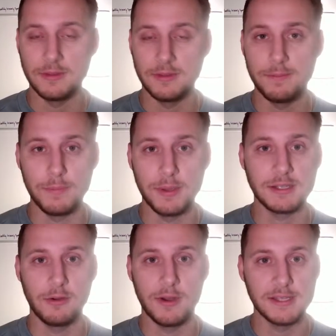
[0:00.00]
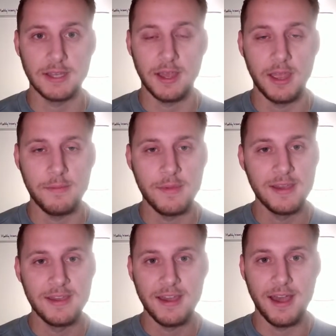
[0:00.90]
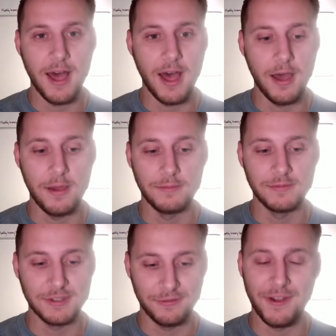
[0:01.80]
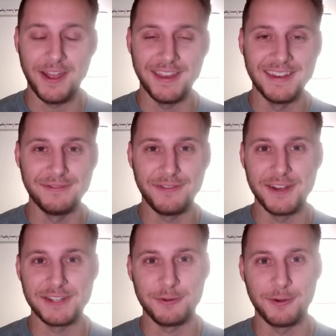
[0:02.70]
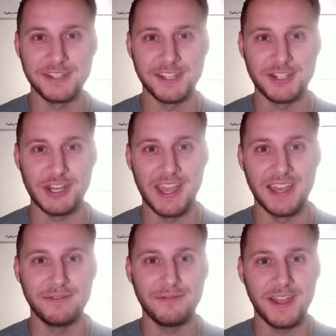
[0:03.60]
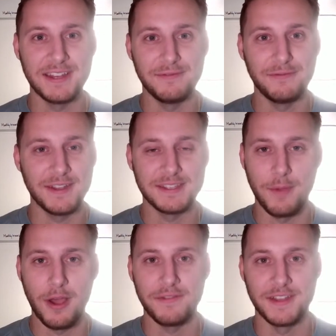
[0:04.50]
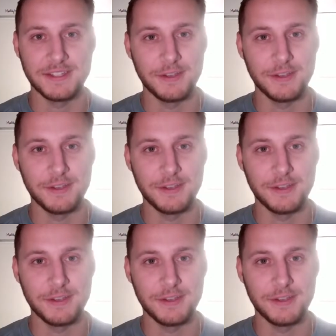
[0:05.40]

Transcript: They picked a great time to find a scoring touch again, find some offense.